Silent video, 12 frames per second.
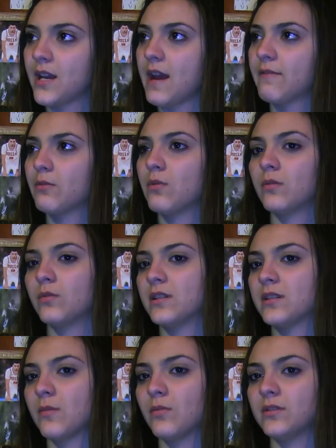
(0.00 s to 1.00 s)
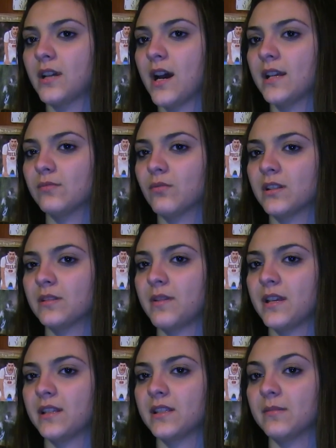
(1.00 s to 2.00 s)
everyone, when someone dies, wants to
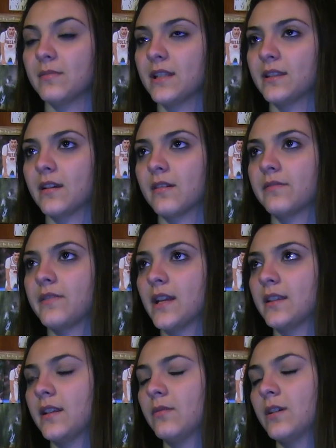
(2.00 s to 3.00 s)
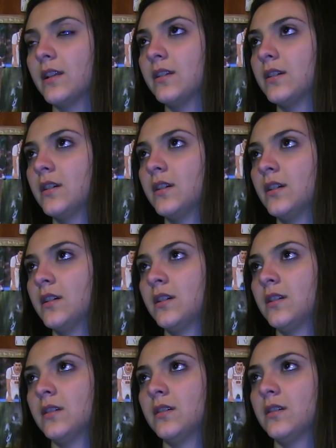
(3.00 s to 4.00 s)
make it seem like they're affected, when
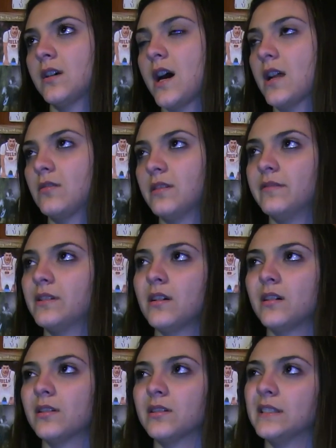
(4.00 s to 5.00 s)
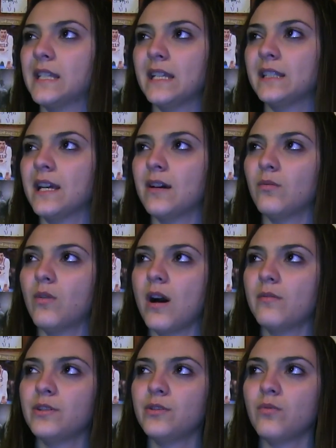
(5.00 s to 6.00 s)
I don't even understand that.
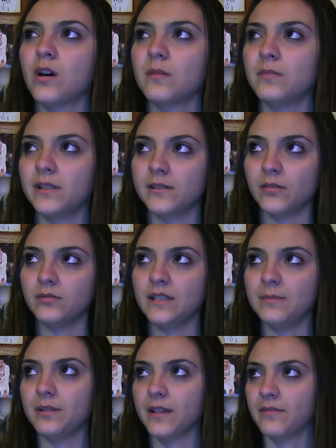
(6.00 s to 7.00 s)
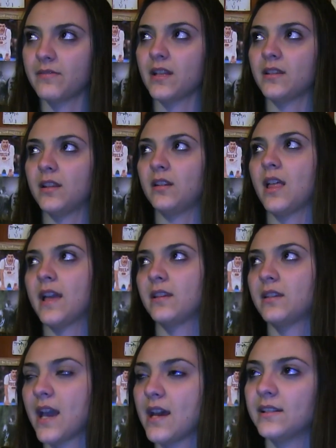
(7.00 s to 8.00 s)
Why would you want to be so deeply affected?
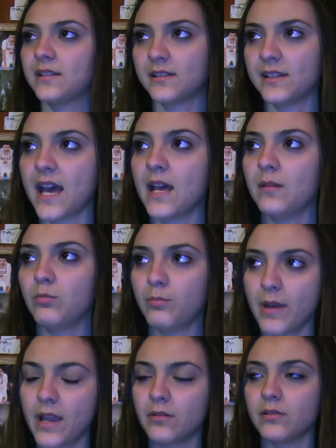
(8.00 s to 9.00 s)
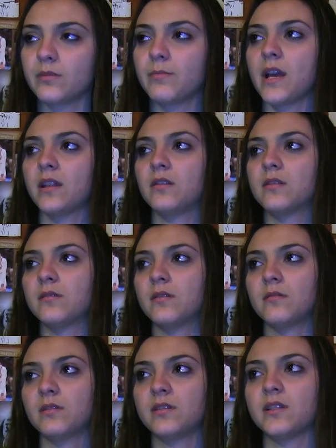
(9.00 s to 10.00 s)
Like, yeah, it's sad, pay respects,
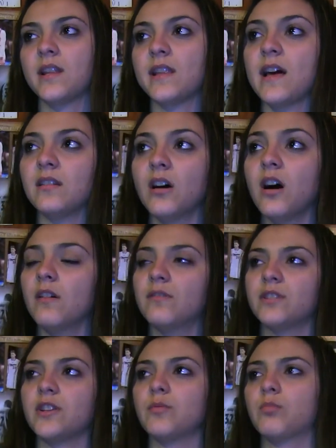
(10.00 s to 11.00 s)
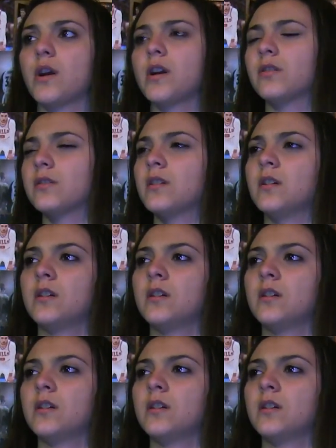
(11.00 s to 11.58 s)
send that love, send your prayers,